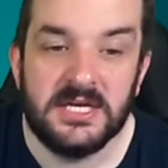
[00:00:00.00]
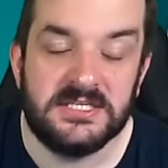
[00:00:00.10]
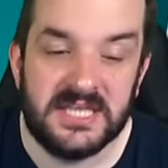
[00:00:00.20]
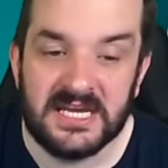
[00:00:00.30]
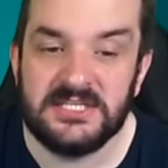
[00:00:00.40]
So
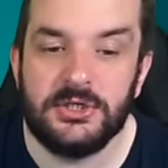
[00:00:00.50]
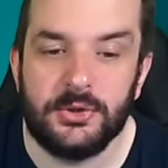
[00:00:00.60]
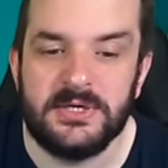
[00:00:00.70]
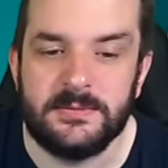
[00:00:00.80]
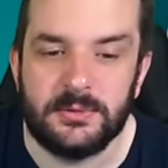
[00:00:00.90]
then it's a
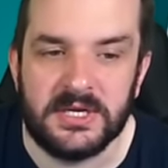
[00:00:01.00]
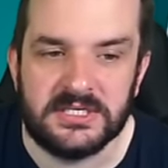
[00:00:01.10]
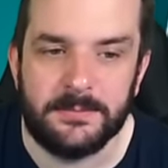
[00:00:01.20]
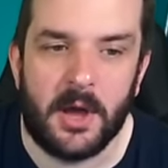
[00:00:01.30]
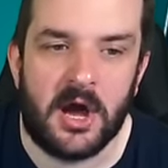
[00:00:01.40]
choice between
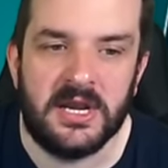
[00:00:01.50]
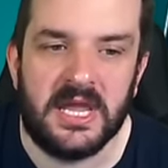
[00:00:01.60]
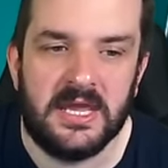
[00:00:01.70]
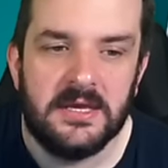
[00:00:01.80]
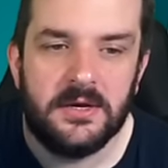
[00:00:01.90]

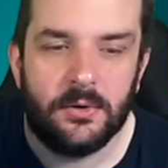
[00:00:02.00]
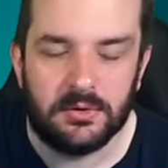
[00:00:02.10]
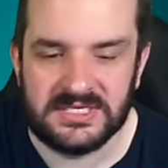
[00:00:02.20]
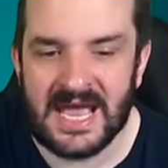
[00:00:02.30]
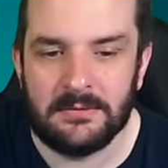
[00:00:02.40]
Zabarny or
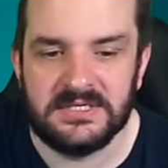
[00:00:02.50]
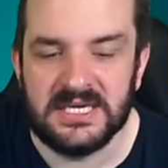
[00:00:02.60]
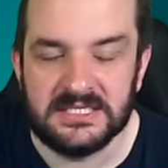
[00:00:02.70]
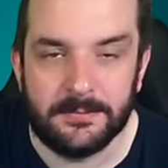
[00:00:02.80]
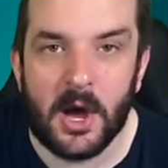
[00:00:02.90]
Doughty.
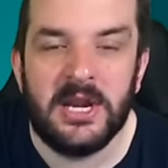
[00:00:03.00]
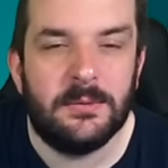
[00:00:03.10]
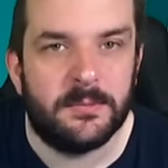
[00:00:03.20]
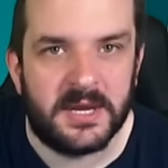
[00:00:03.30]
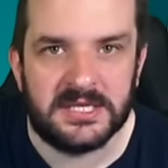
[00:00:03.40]
Zabarny
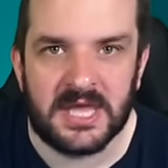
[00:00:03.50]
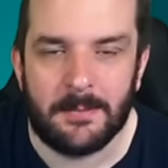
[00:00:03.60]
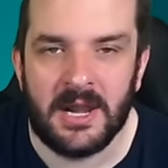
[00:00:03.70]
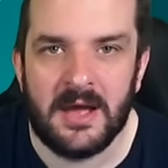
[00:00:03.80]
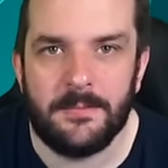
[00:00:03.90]
would be a
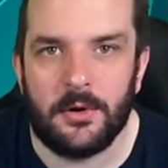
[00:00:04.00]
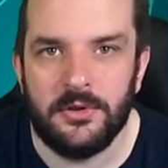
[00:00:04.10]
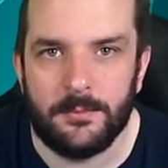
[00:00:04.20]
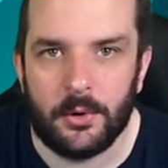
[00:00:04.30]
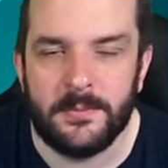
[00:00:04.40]
double up on
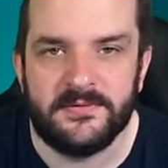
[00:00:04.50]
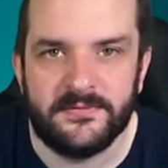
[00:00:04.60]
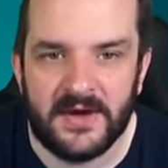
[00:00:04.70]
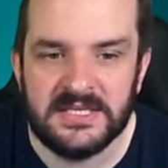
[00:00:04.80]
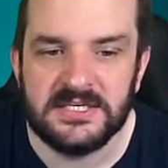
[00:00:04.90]
the Bournemouth
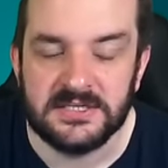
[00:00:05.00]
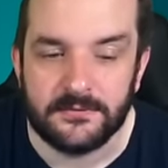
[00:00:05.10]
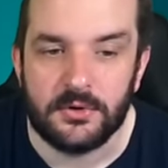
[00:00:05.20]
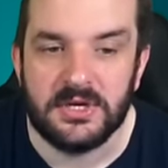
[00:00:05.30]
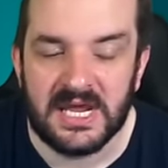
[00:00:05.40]
defence because I've
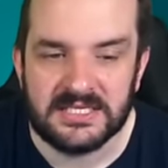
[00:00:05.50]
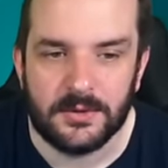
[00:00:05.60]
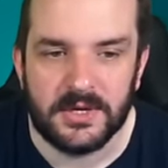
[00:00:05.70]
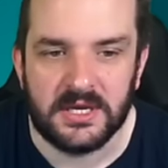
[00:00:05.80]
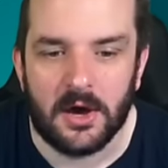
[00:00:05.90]
got Neto
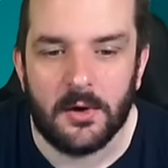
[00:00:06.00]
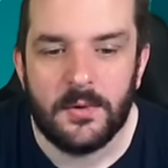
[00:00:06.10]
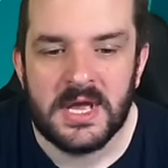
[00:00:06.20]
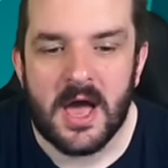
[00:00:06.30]
in goal.